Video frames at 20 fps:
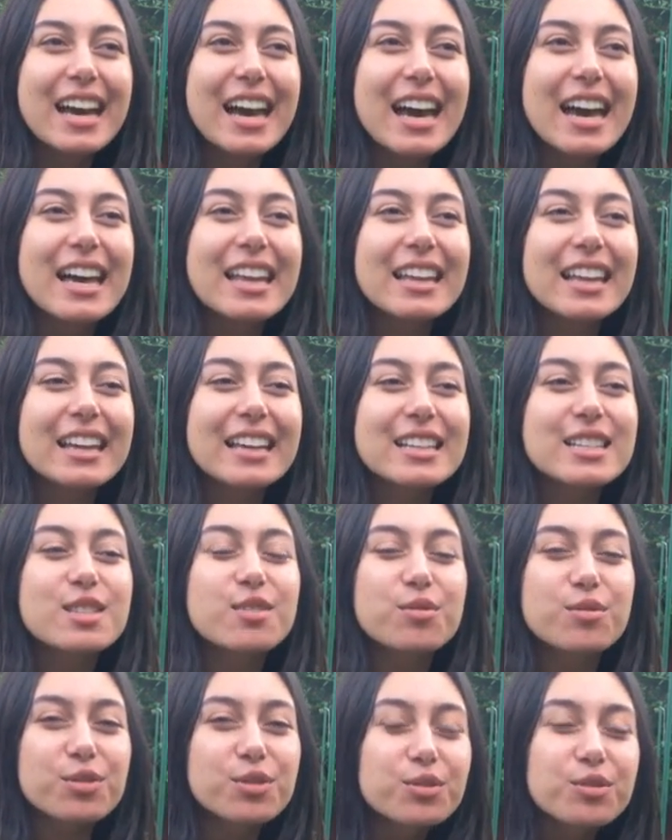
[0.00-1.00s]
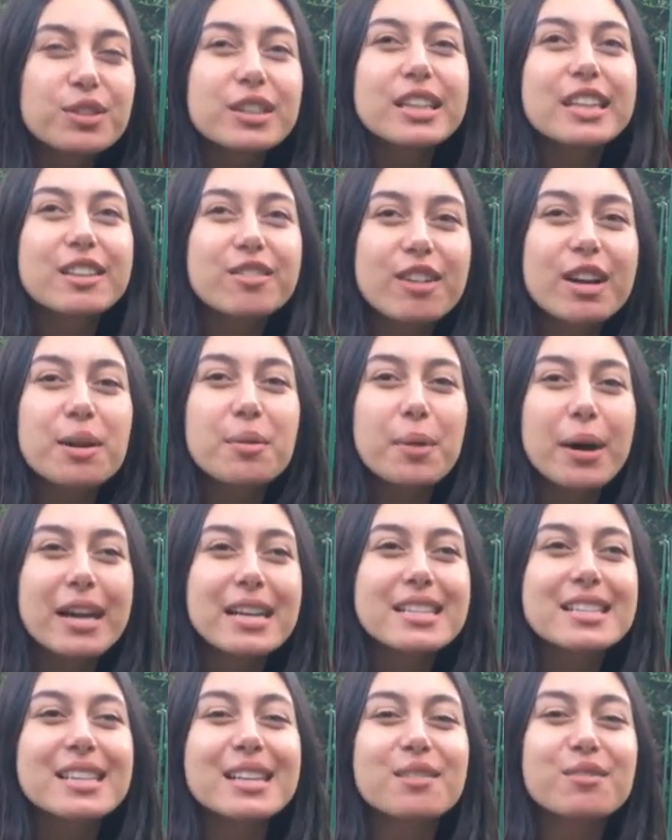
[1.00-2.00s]
and like it's a really great way
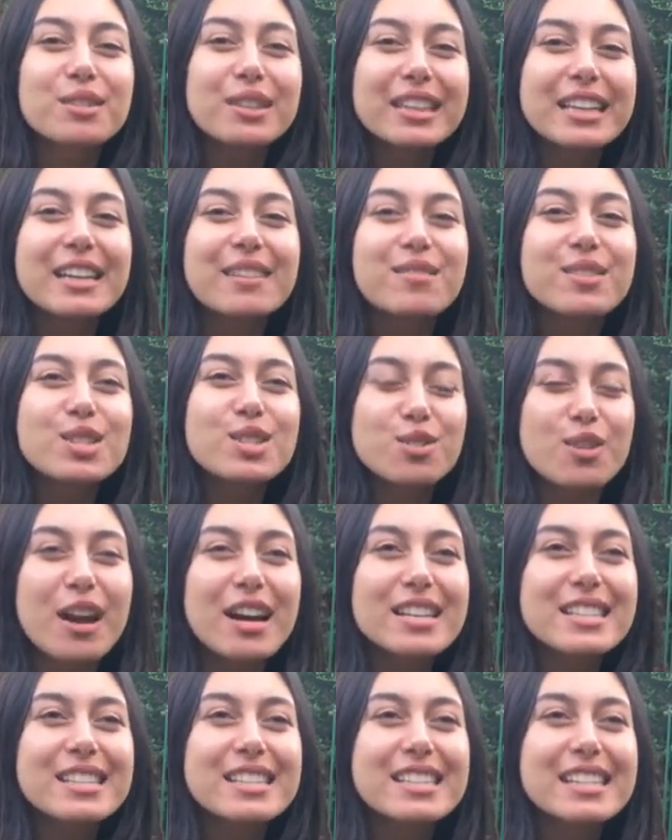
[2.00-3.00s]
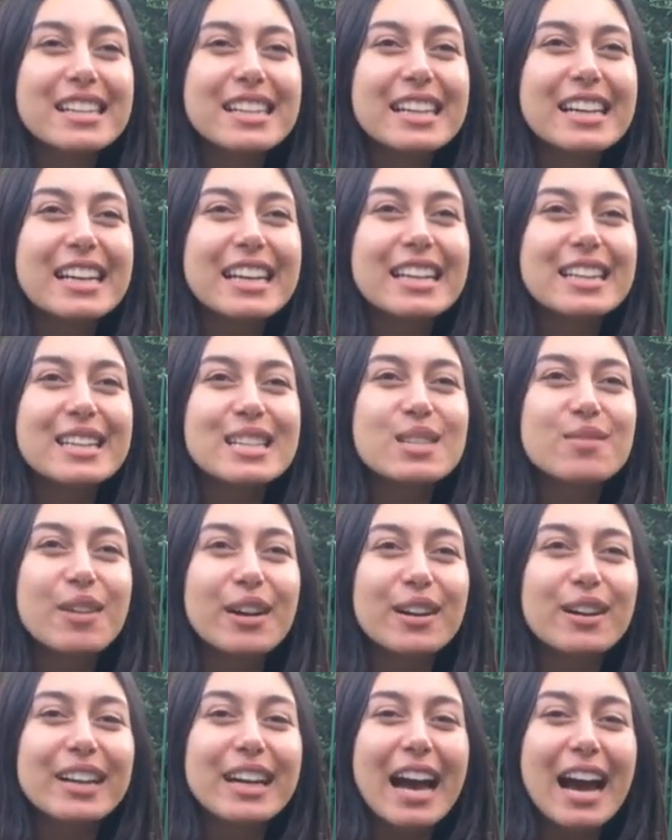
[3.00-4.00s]
to like relieve stress in this
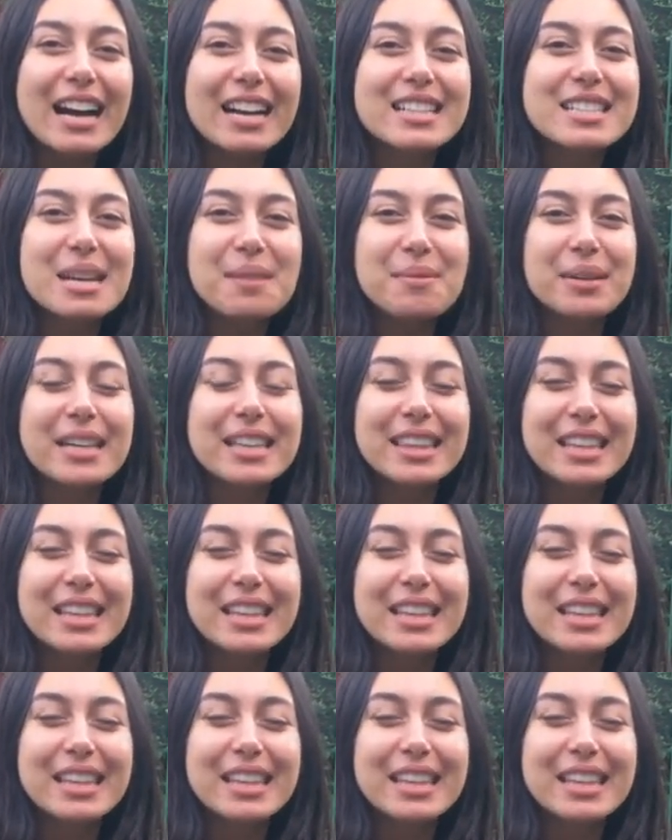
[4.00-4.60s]
very academic